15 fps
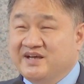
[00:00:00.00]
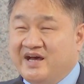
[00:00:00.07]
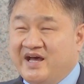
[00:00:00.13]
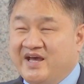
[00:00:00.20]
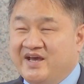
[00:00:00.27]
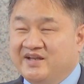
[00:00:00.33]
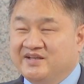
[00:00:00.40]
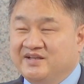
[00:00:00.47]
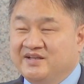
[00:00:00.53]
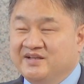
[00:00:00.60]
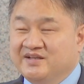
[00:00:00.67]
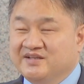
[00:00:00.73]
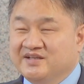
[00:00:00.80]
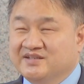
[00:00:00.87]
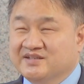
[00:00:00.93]
I had
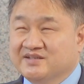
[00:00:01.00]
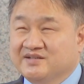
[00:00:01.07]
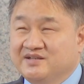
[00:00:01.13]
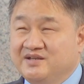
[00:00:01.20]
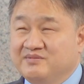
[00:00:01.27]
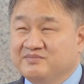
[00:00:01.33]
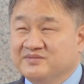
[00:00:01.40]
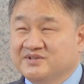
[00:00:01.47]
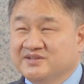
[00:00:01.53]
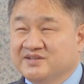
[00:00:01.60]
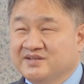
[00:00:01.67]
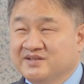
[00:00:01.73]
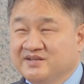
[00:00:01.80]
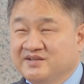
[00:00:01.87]
this glimpse